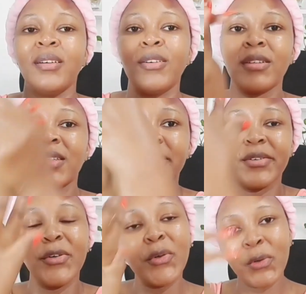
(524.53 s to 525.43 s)
on
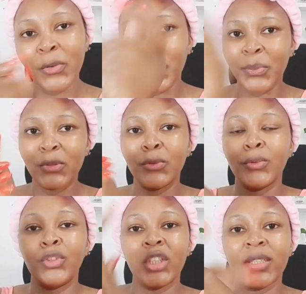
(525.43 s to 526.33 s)
top
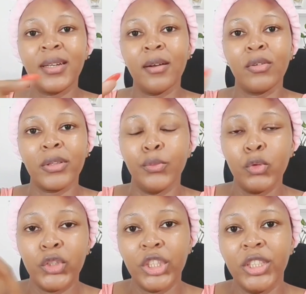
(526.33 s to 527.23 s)
to just lock the
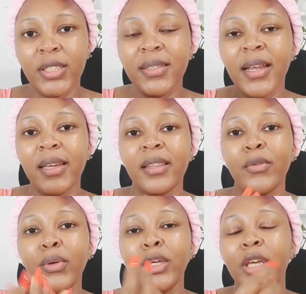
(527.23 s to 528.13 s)
moisture, just like
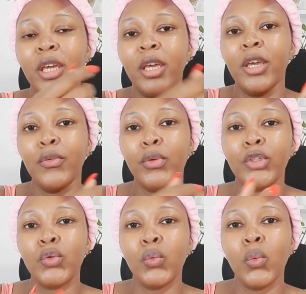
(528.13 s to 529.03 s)
the way we
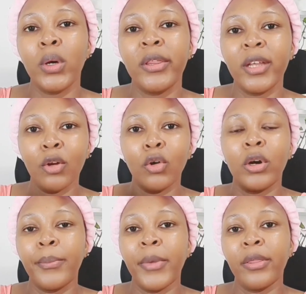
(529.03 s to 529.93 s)
do the
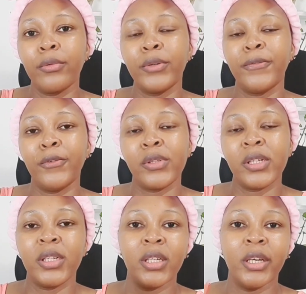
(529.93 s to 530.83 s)
lock method for
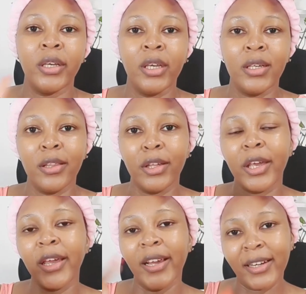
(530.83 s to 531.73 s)
the
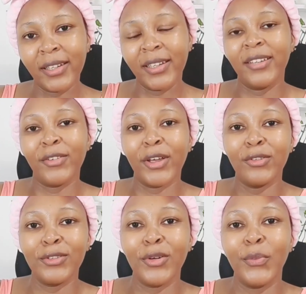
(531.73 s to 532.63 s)
hair. You can
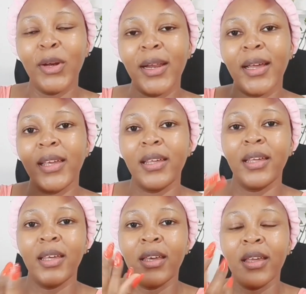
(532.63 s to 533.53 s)
also apply
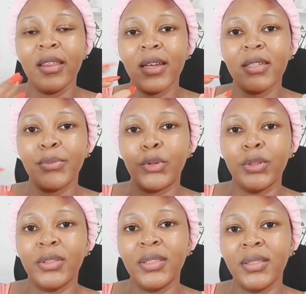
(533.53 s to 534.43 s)
that
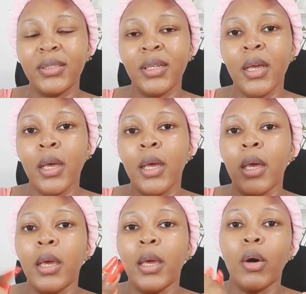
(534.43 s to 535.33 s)
process
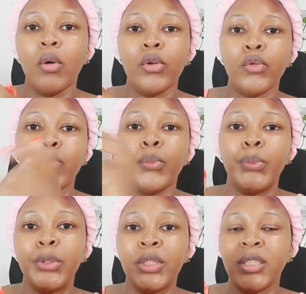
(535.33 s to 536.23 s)
on your
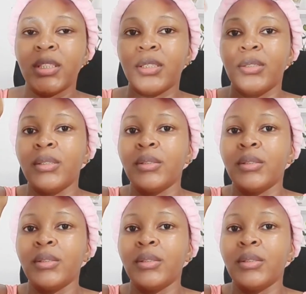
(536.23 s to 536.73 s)
body.